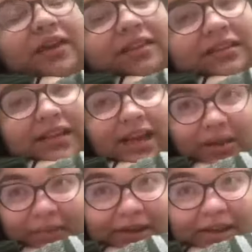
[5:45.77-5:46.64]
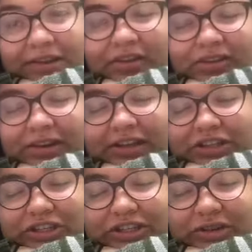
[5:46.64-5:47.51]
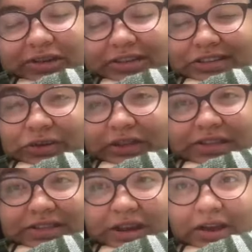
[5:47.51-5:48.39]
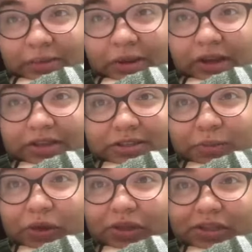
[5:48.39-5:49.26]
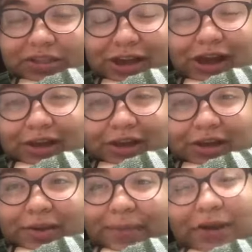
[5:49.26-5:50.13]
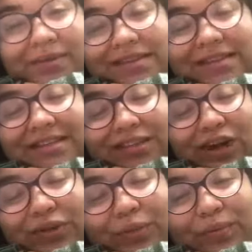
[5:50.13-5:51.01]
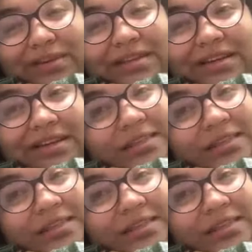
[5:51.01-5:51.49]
fact that they happened. And you guys should just go listen to it, because not I'm gonna spoil the song. But it's called Wasn't